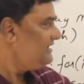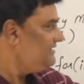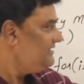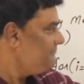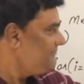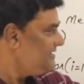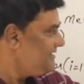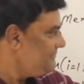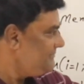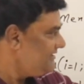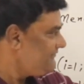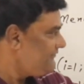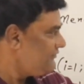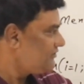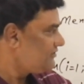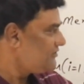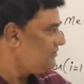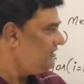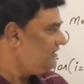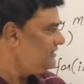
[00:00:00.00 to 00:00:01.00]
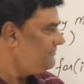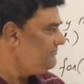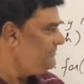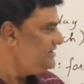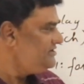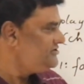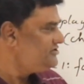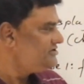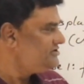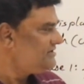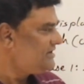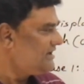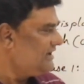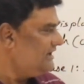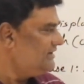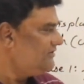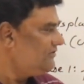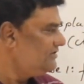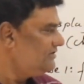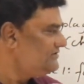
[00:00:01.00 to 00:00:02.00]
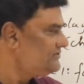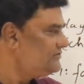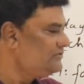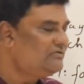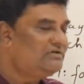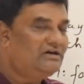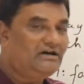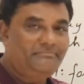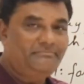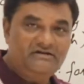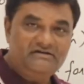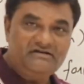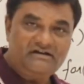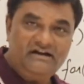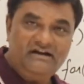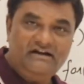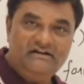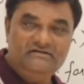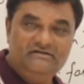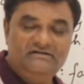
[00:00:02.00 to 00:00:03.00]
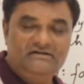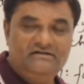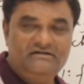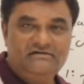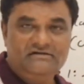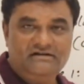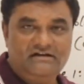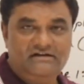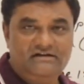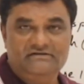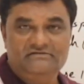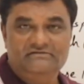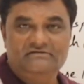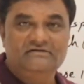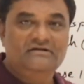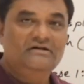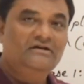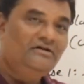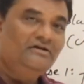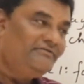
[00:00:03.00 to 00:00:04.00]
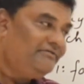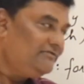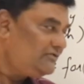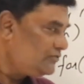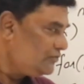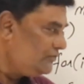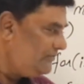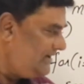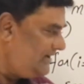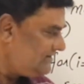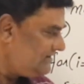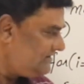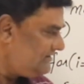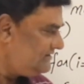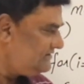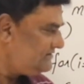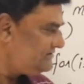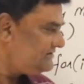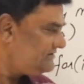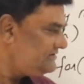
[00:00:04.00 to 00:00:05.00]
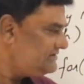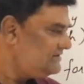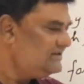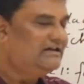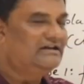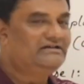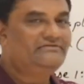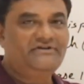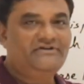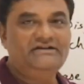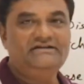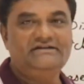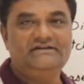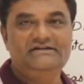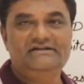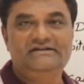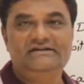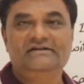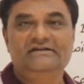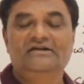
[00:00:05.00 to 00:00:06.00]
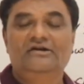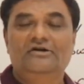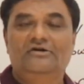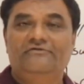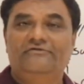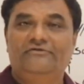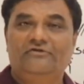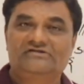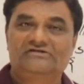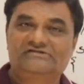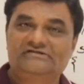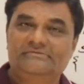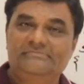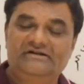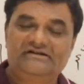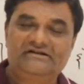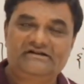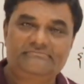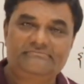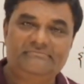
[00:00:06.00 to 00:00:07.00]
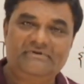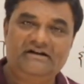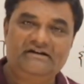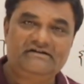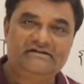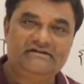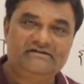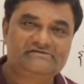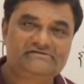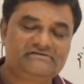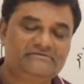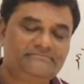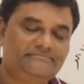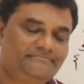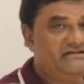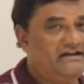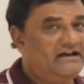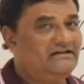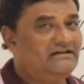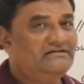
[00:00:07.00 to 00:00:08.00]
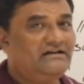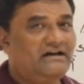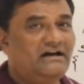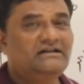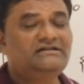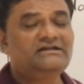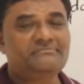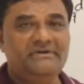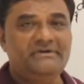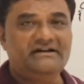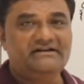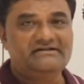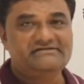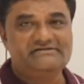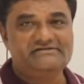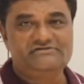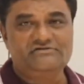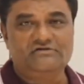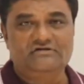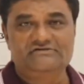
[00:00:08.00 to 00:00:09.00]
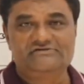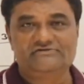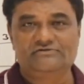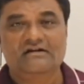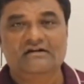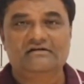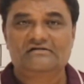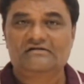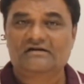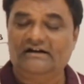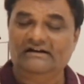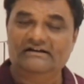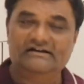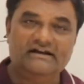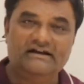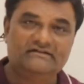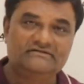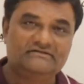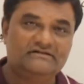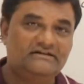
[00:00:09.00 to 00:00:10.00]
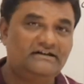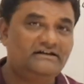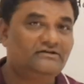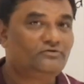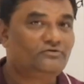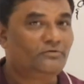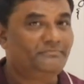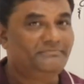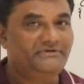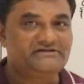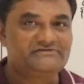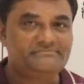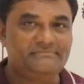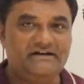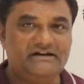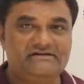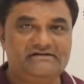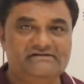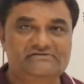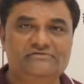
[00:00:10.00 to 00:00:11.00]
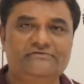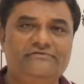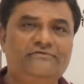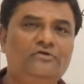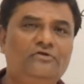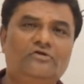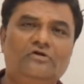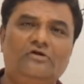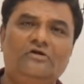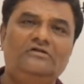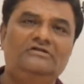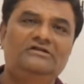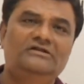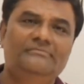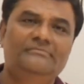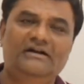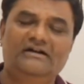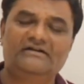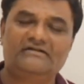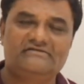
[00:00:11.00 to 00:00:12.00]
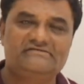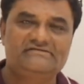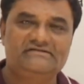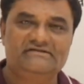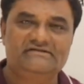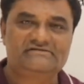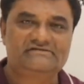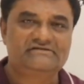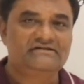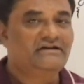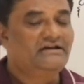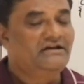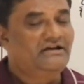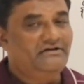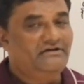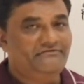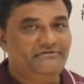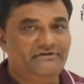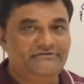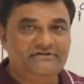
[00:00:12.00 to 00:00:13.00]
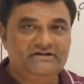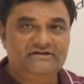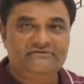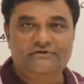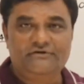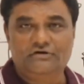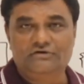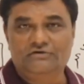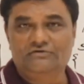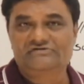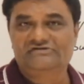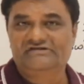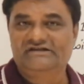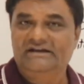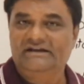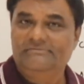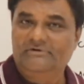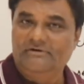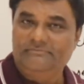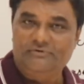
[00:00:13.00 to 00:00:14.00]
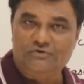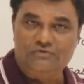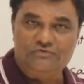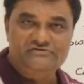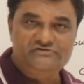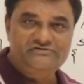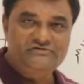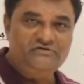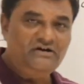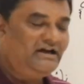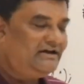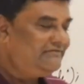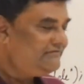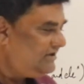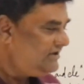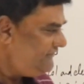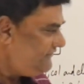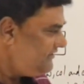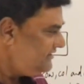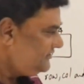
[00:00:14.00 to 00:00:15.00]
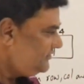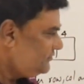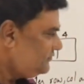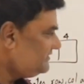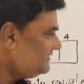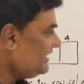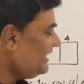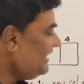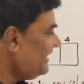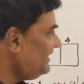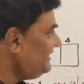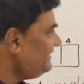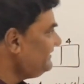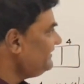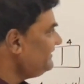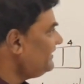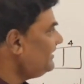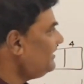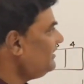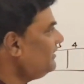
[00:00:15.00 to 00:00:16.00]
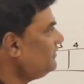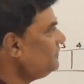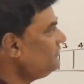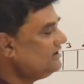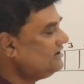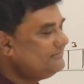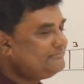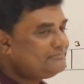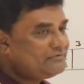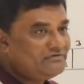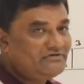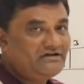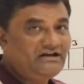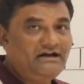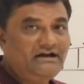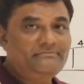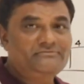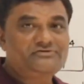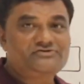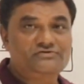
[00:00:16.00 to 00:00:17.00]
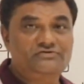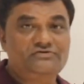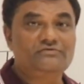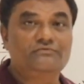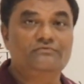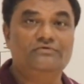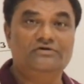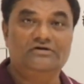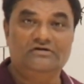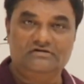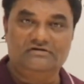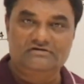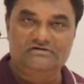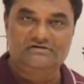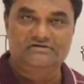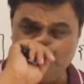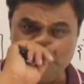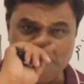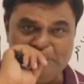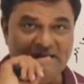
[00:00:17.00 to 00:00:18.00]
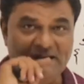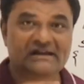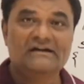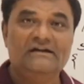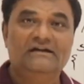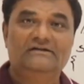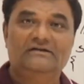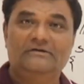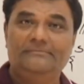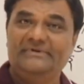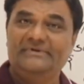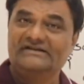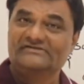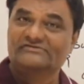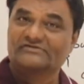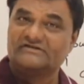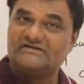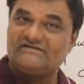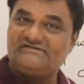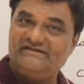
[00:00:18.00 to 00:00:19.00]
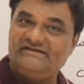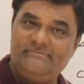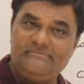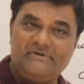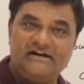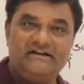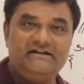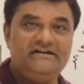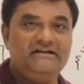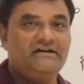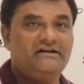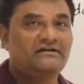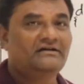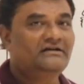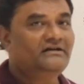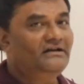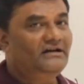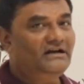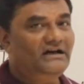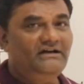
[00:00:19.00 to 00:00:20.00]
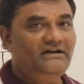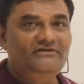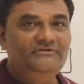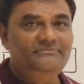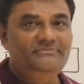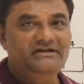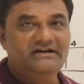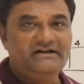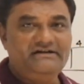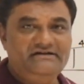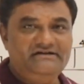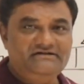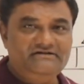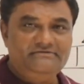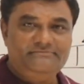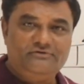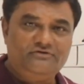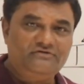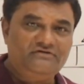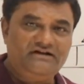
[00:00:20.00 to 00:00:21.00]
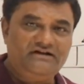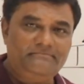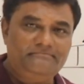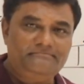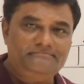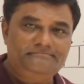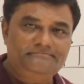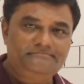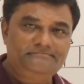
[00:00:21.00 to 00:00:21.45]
can implement for column major and also upper triangular and 2 methods, and finally for symmetric matrix and other matrices also, tridiagonal and toplets matrix. So for all the matrices, we will follow same approach. So I have given you the idea how a program should work. Now based on the same idea, I will be writing the program.